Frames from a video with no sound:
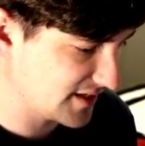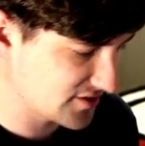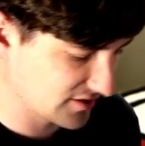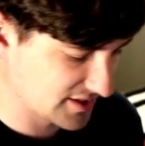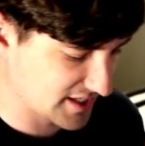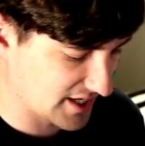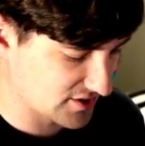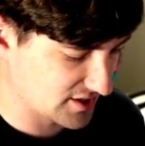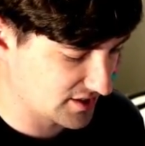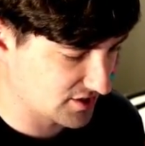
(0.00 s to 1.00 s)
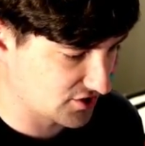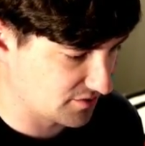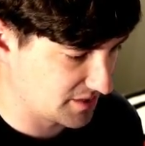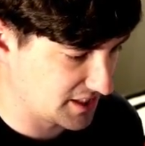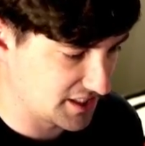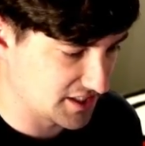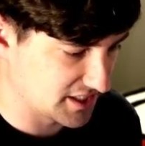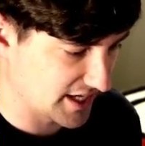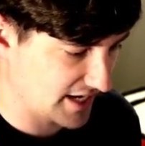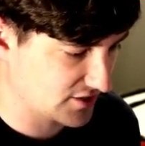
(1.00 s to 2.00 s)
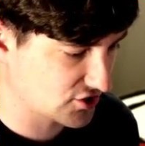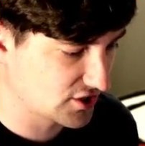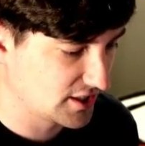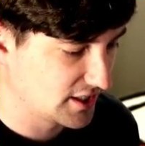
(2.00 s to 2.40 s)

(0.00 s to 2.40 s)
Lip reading: So let's catch this. This should be easy catch.